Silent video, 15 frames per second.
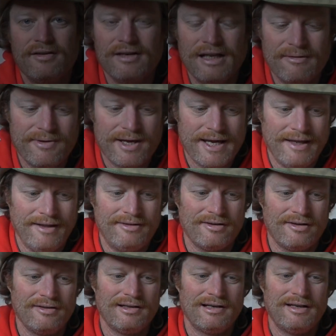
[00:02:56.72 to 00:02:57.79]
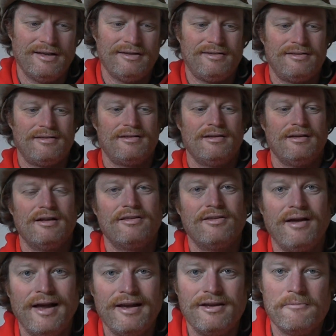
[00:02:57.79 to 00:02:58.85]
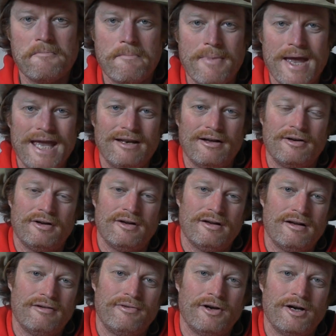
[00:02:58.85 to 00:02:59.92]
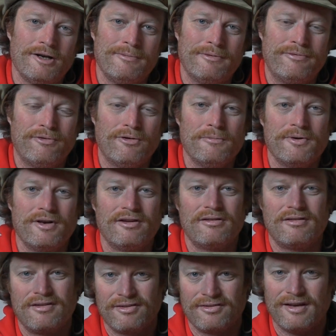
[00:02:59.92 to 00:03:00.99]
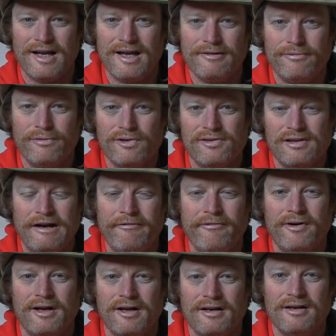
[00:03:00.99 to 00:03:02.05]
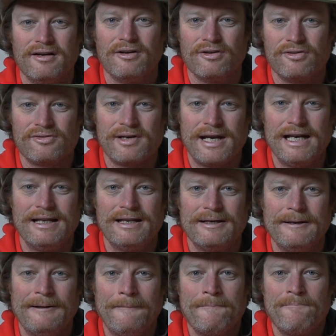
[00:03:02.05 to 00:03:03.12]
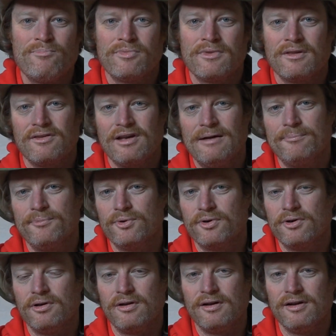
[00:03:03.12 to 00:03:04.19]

to number 8 on the list, a tyre you may not have heard before, but it's designed for South African and Australian top rural